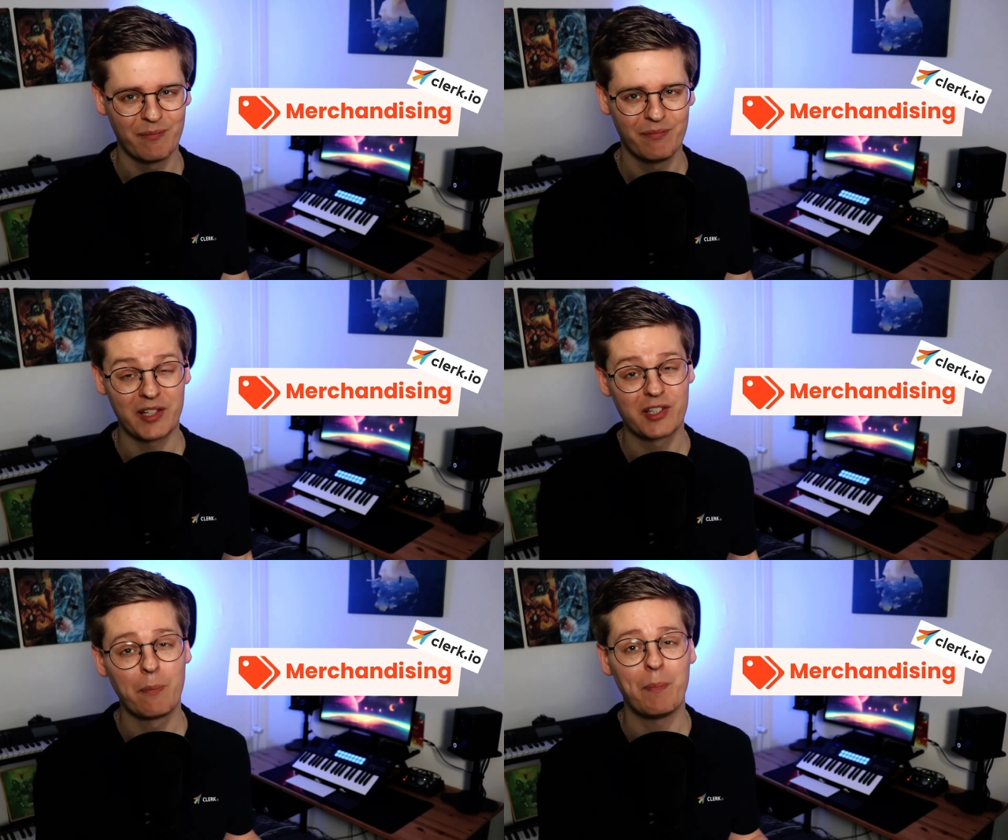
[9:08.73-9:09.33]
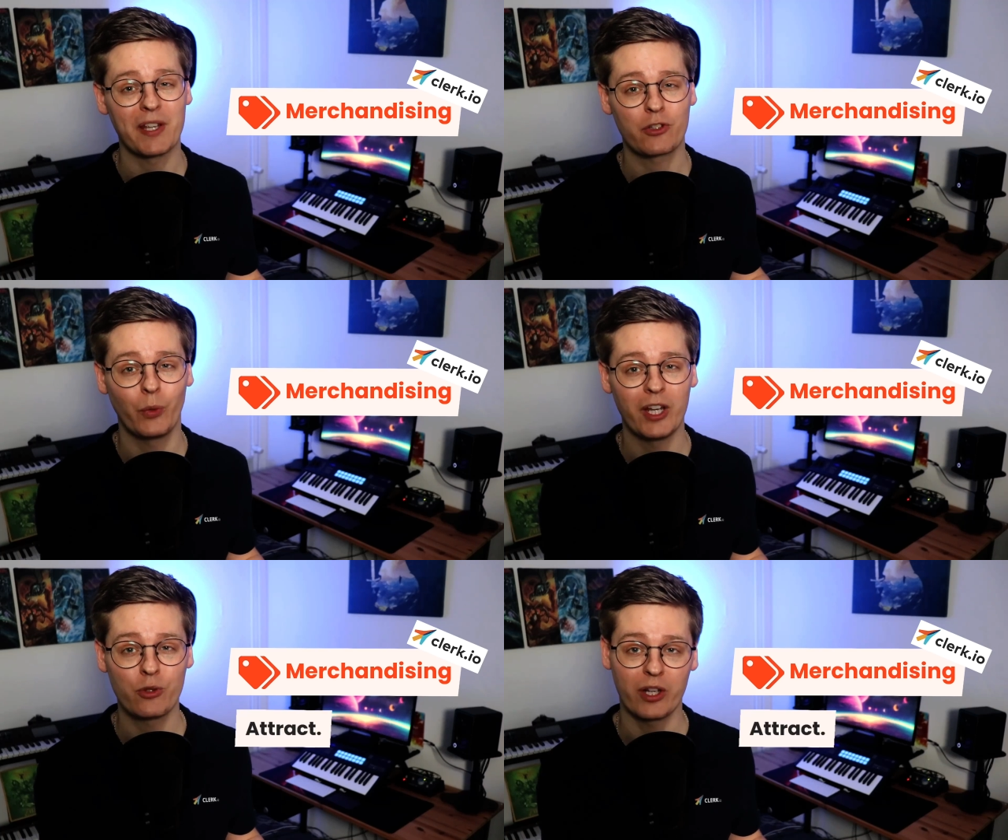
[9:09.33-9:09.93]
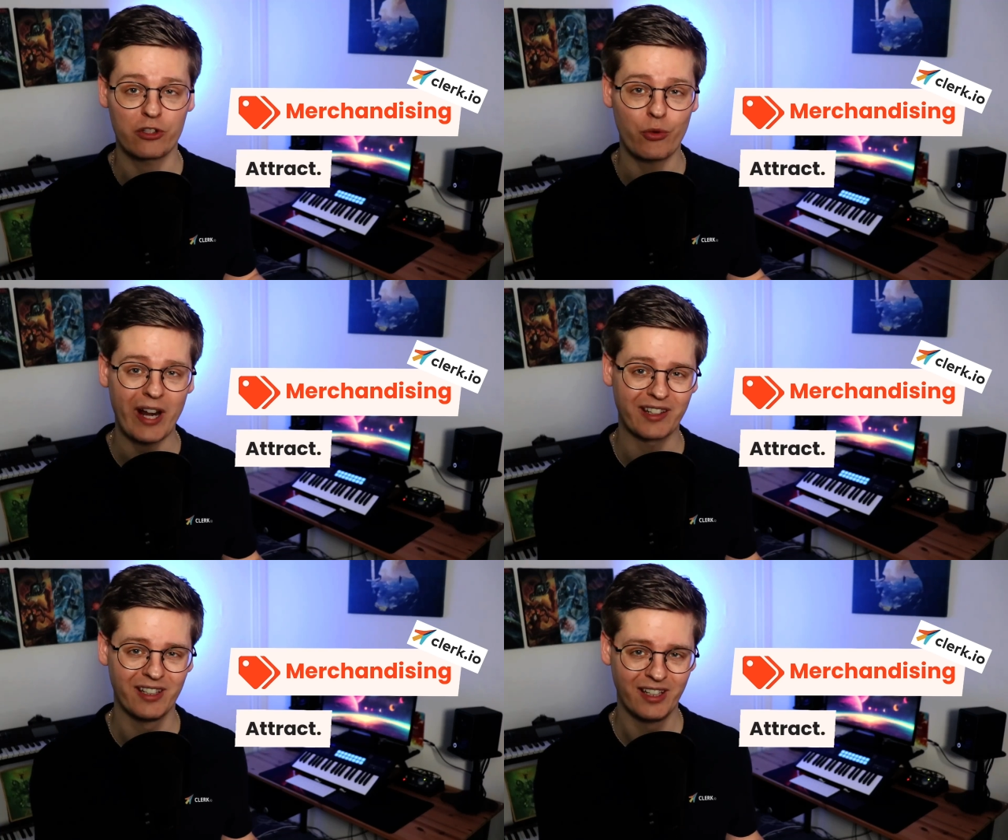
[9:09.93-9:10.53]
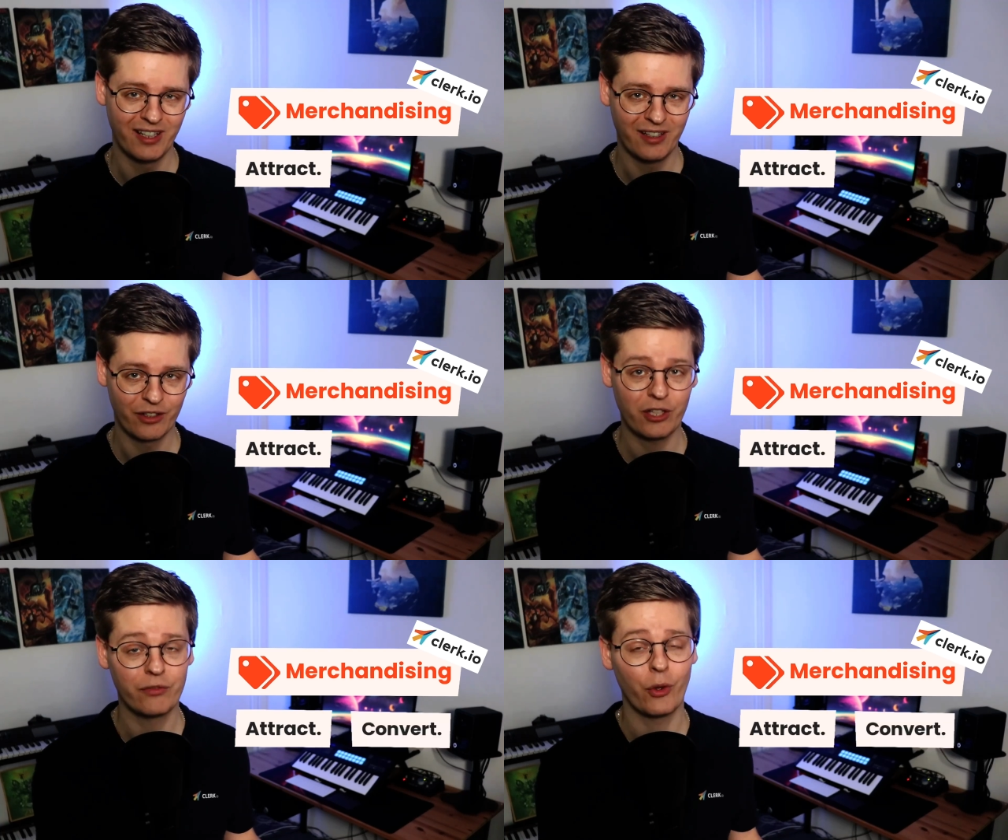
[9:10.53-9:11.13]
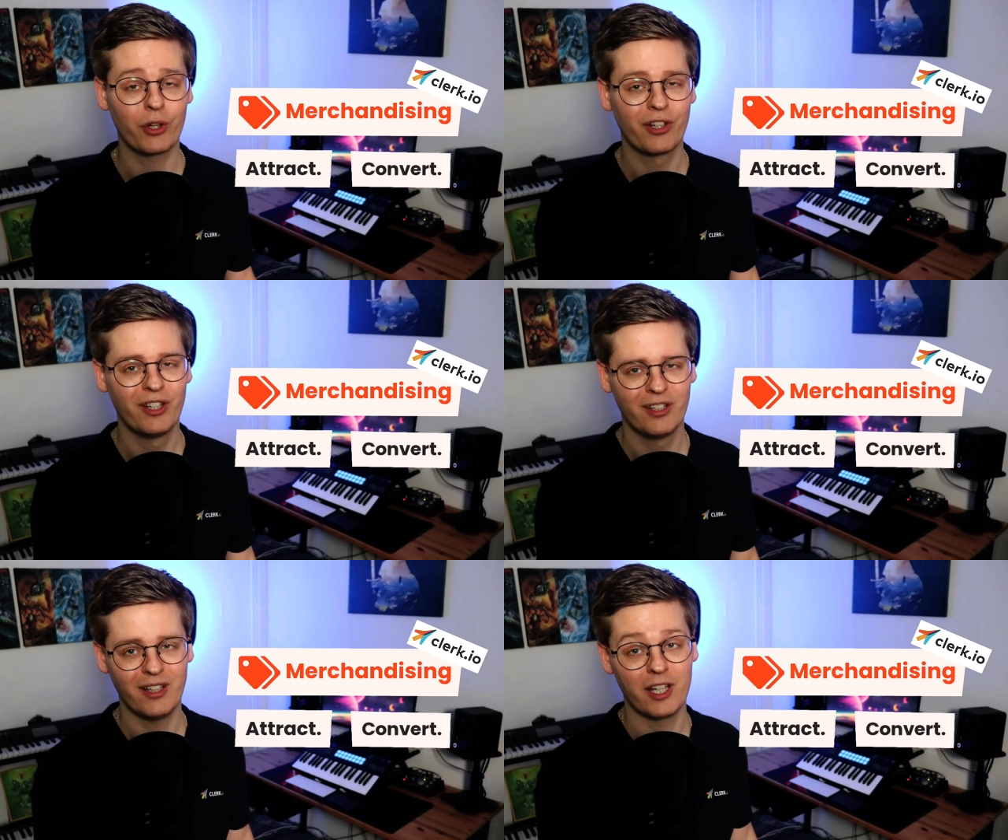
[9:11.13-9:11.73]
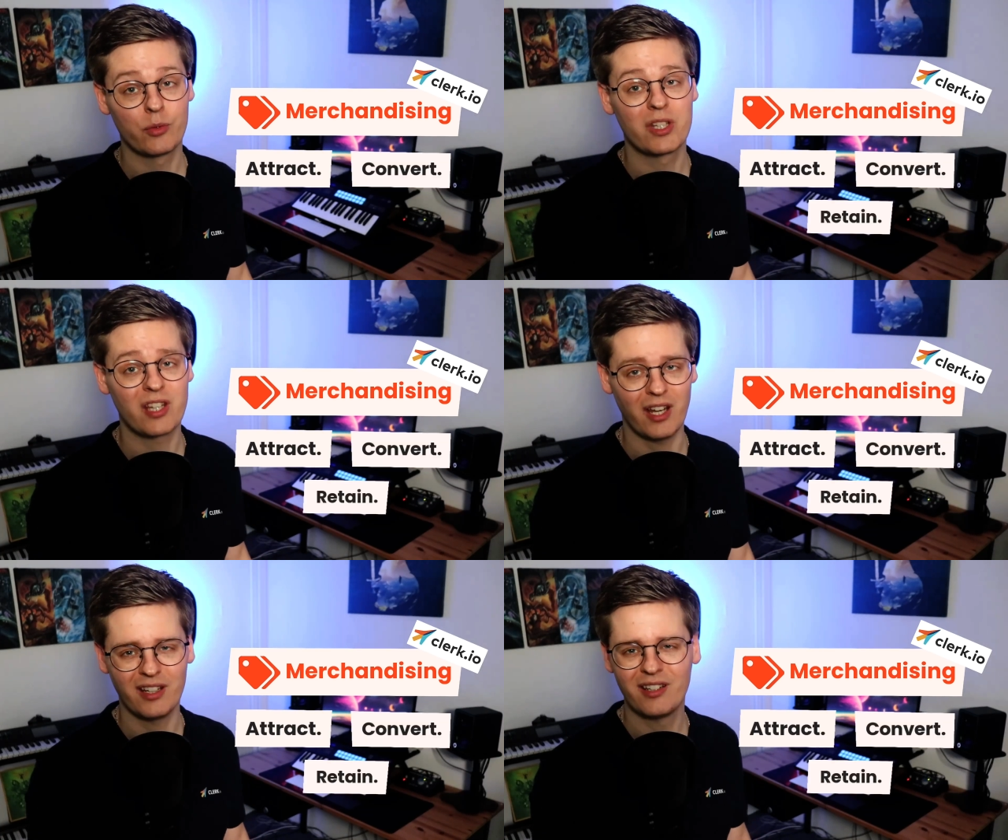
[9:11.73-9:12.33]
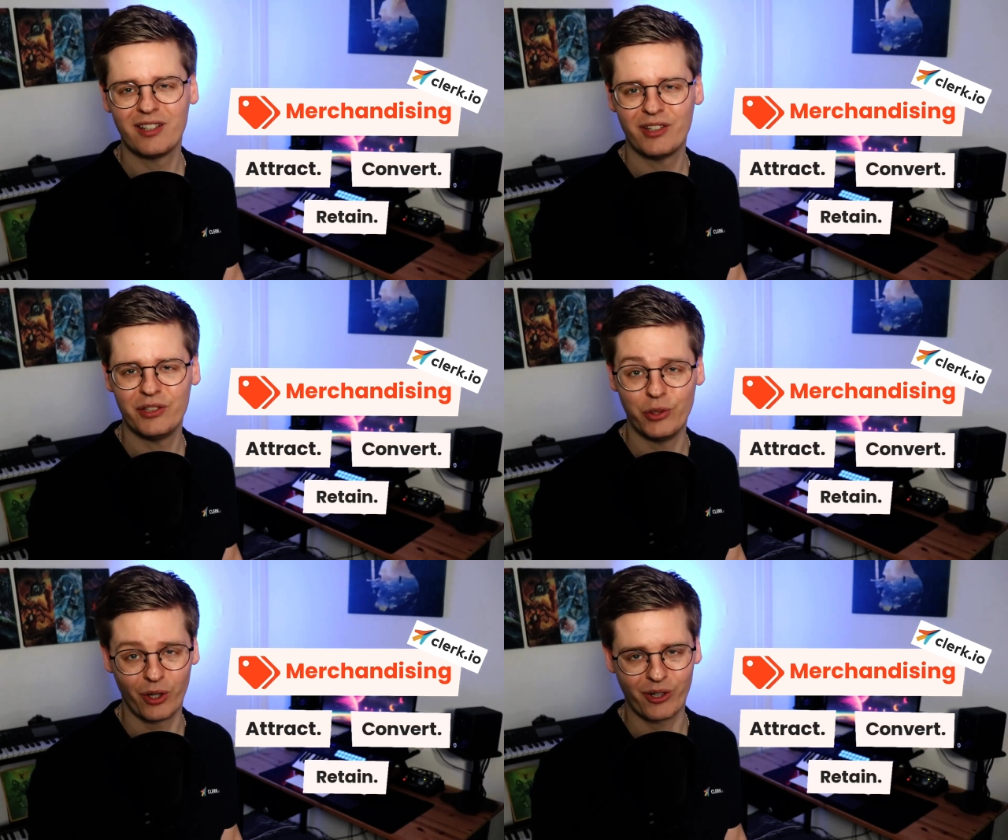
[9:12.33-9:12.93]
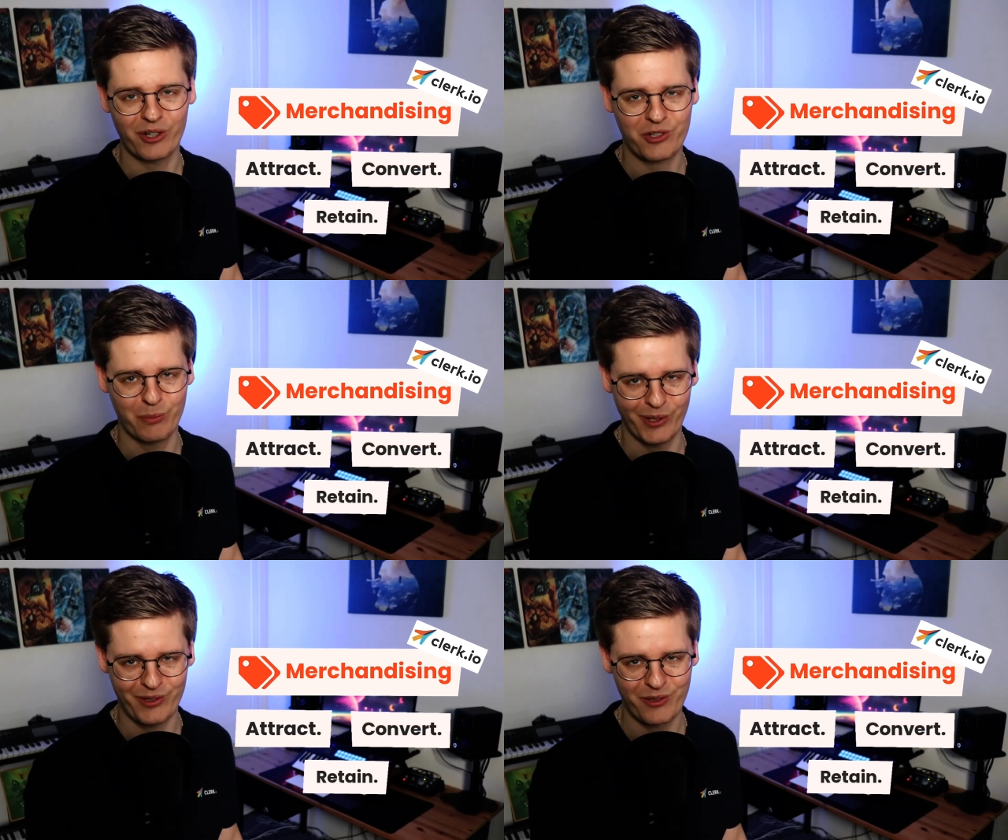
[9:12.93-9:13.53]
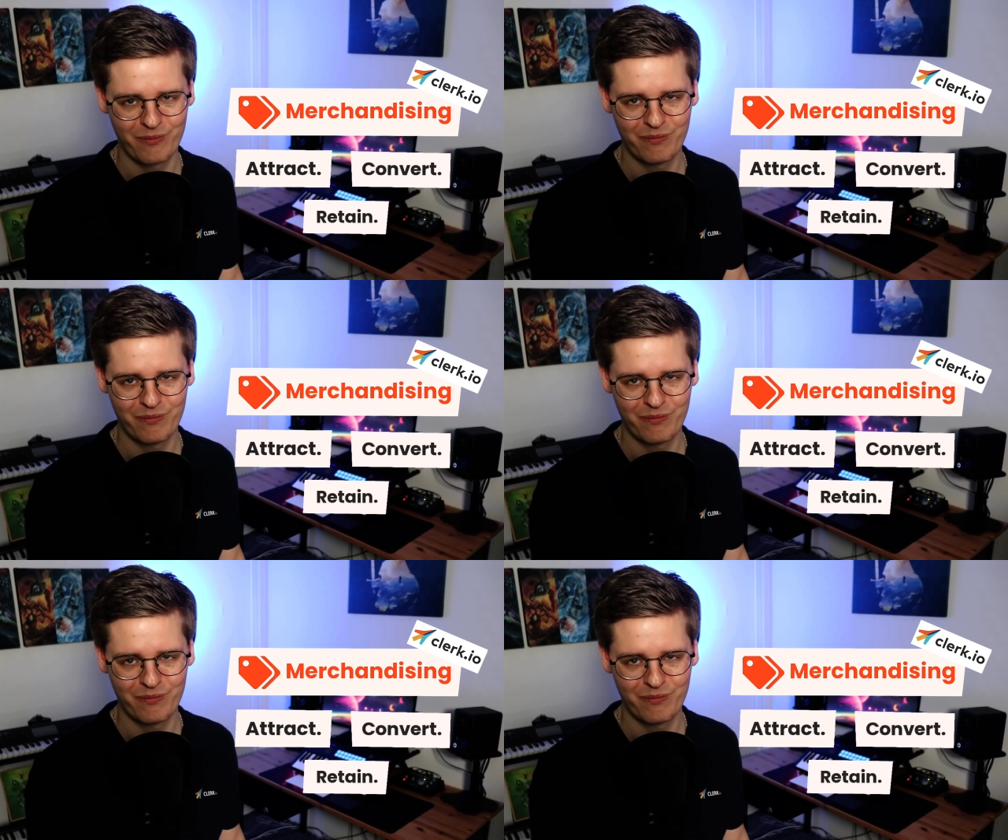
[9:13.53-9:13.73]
It's the best way to attract, convert, and retain your customers.